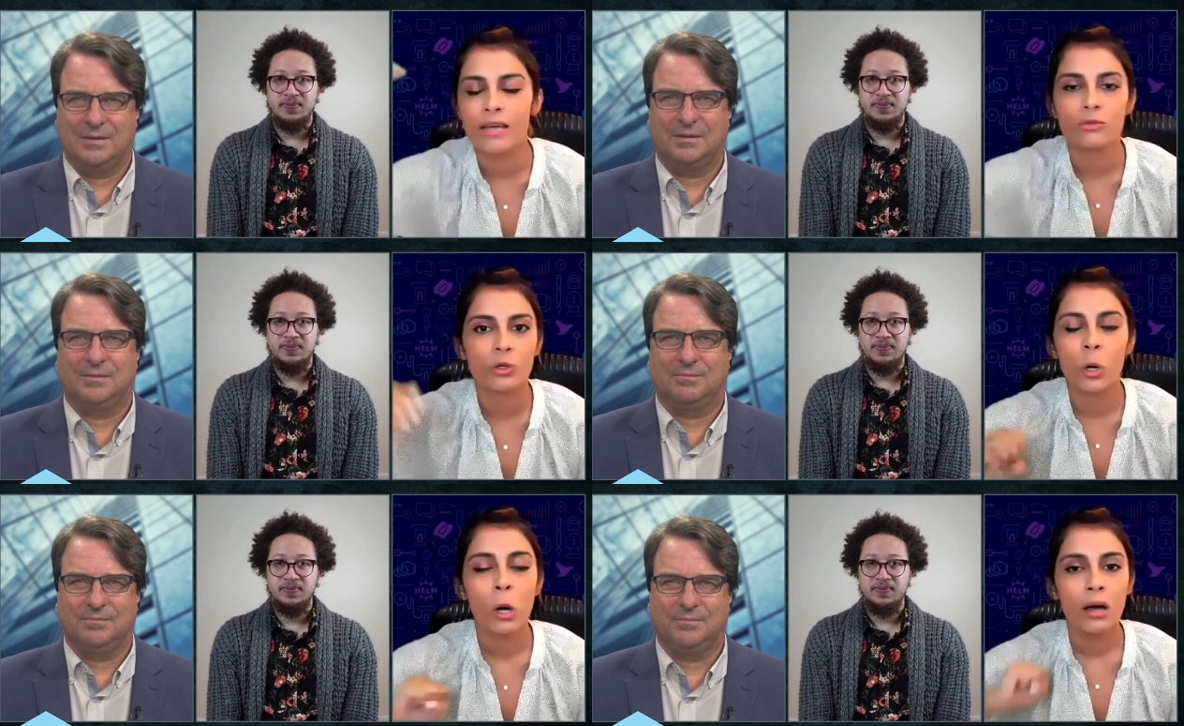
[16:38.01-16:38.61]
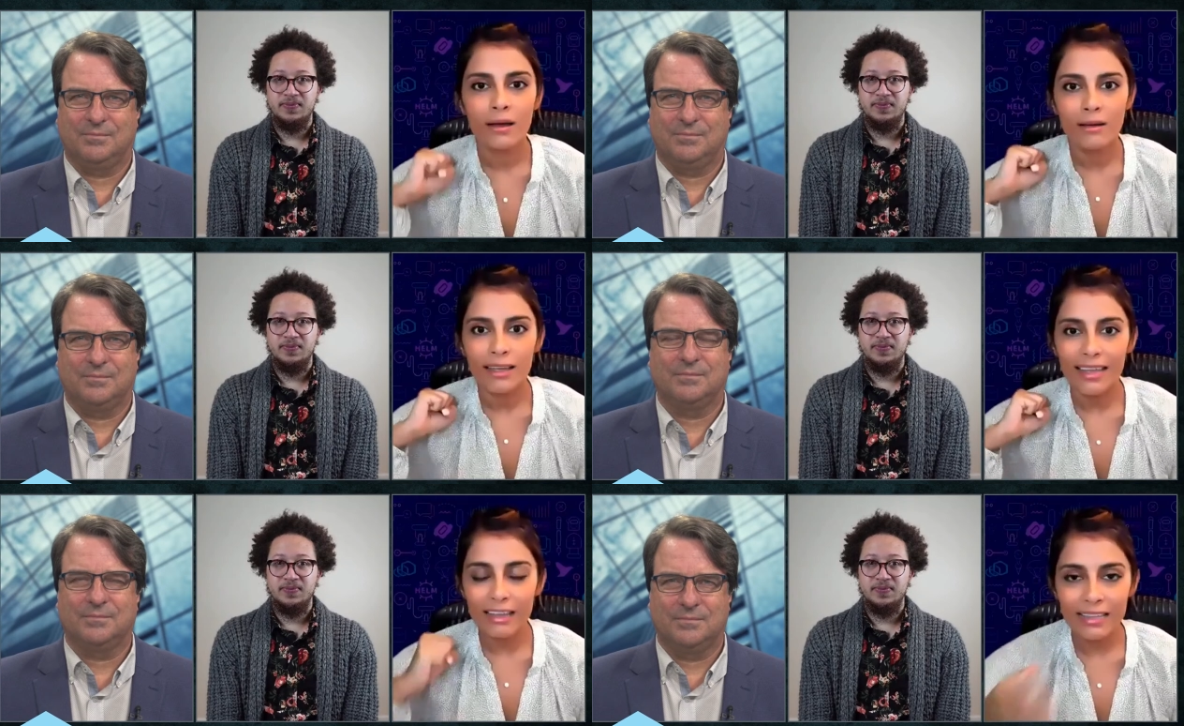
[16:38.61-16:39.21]
Speaker 1: So
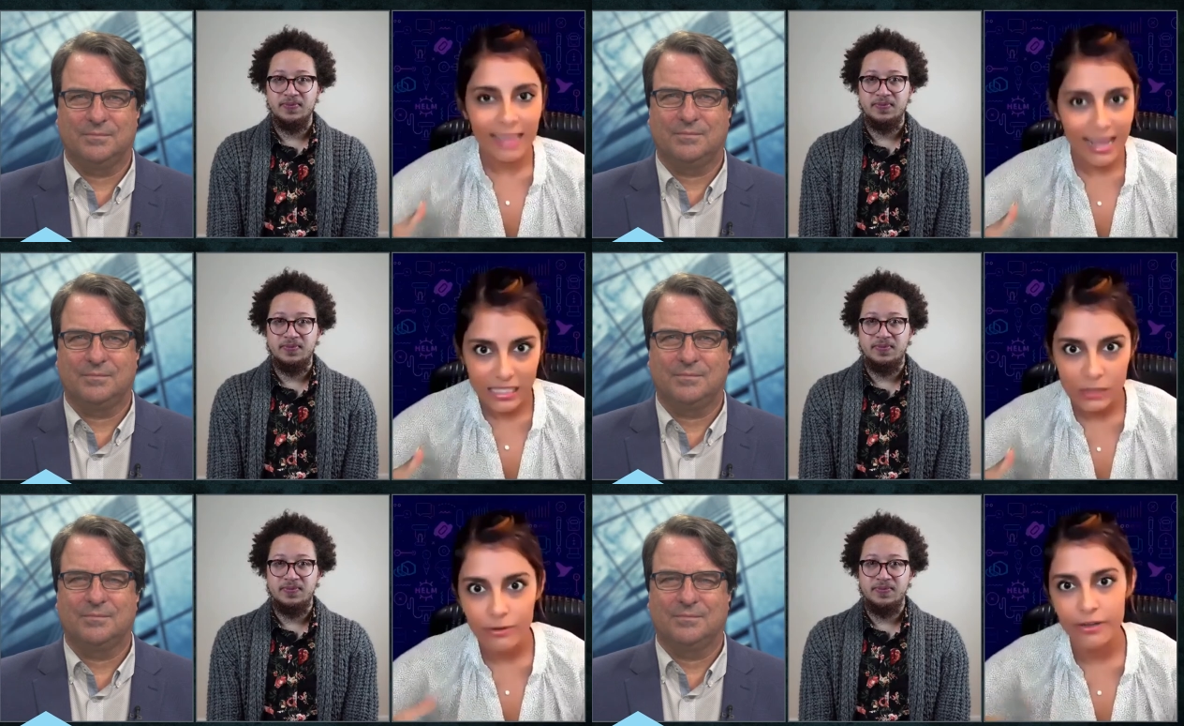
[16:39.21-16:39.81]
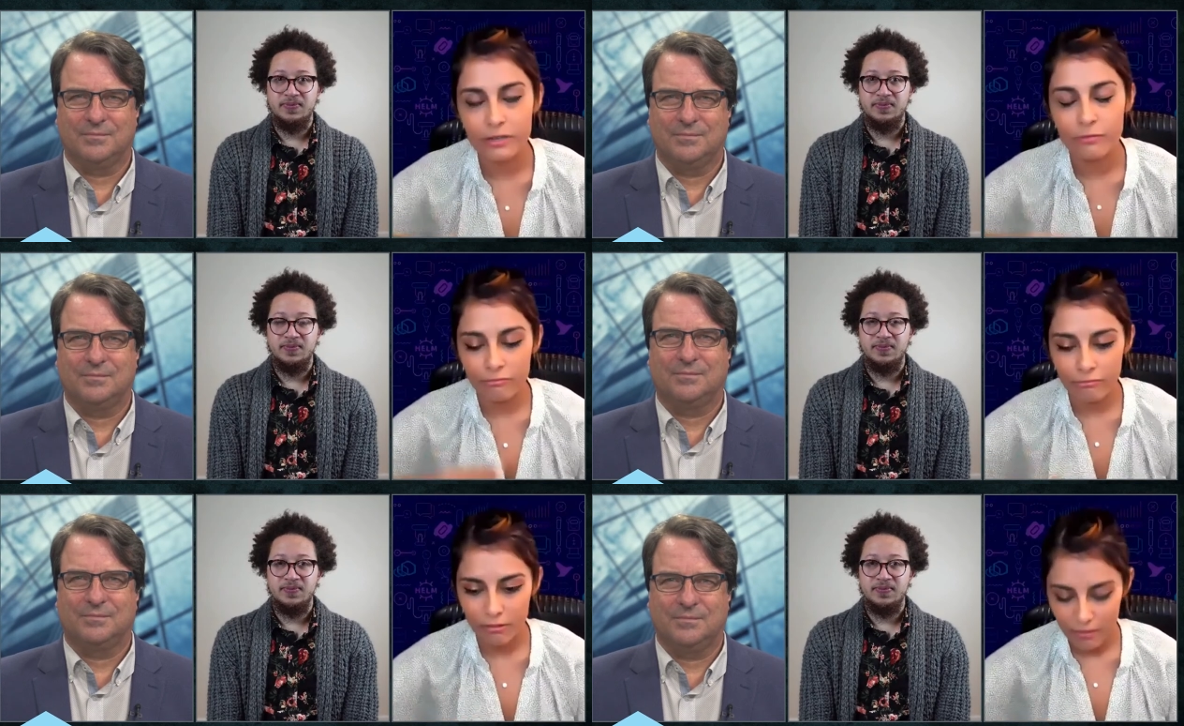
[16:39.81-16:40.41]
in that spirit,
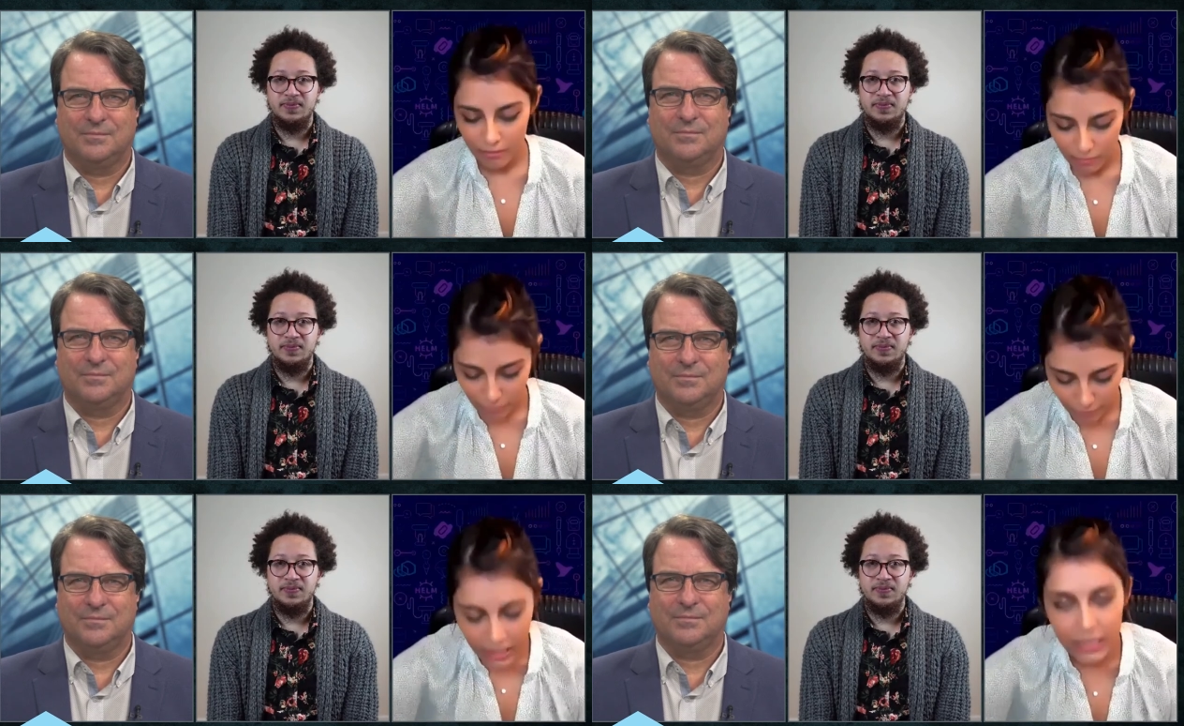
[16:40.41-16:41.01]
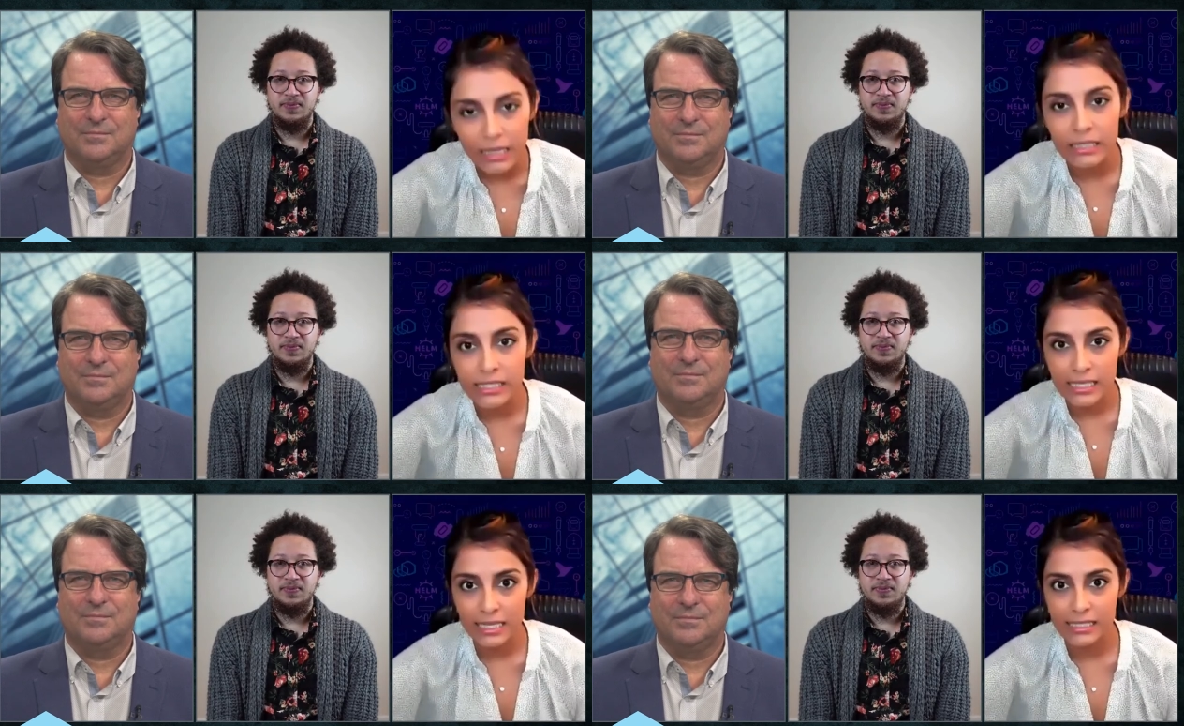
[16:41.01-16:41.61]
we in
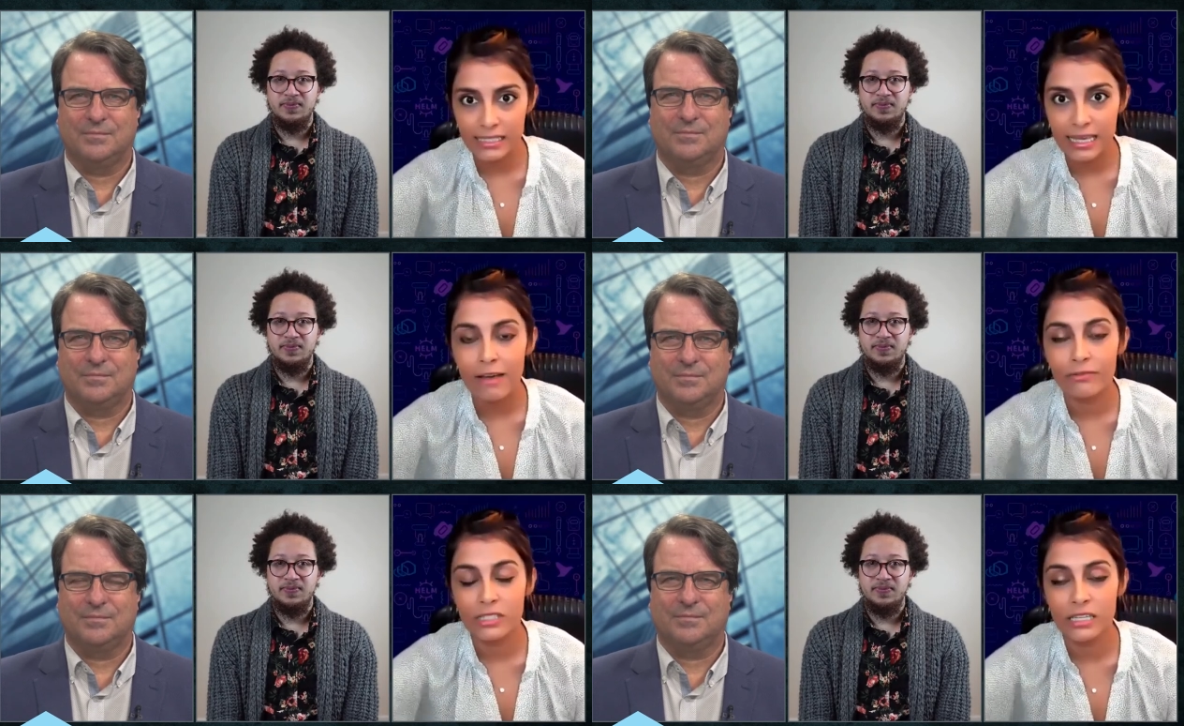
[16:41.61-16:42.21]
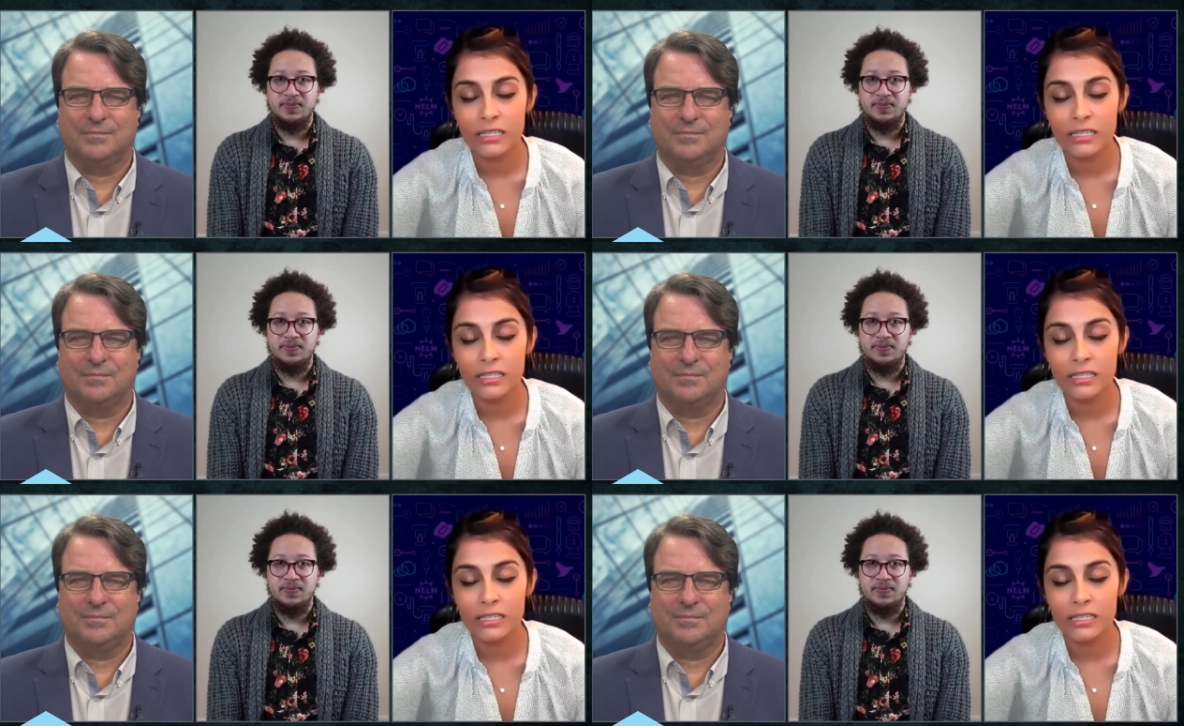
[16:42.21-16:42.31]
C N C F see